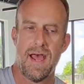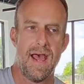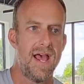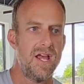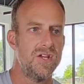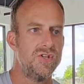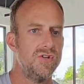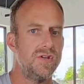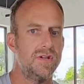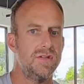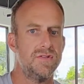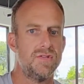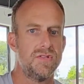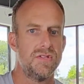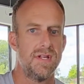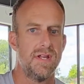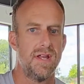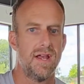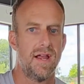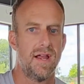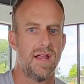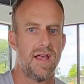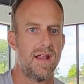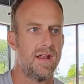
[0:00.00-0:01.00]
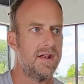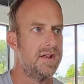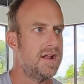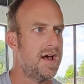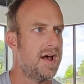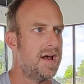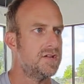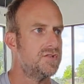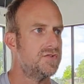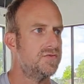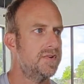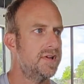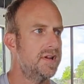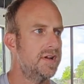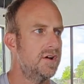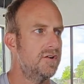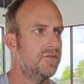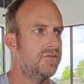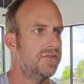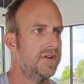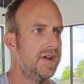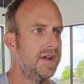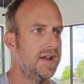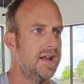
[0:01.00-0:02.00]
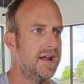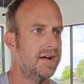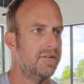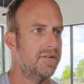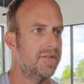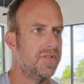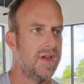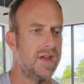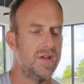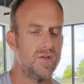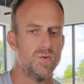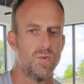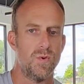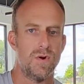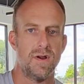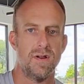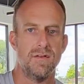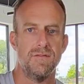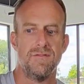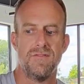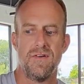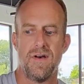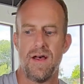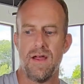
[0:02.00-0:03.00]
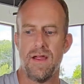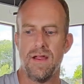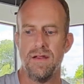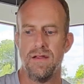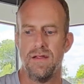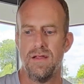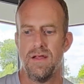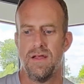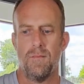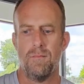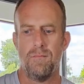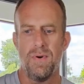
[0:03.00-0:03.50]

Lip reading: As you can see, I got a nice video feed and everything's working fine.